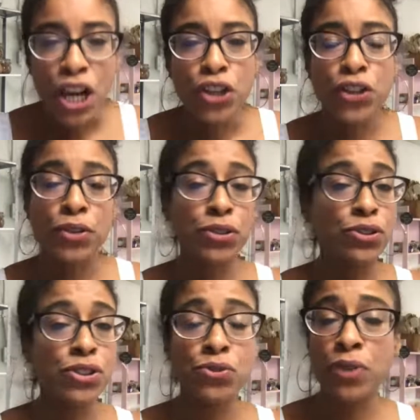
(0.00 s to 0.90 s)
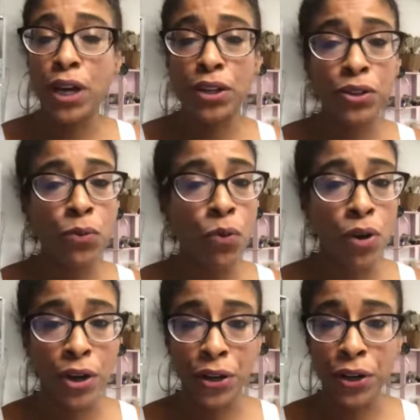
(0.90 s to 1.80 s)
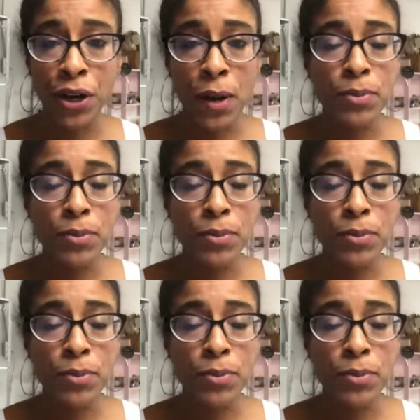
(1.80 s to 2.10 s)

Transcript: You can use just regular water,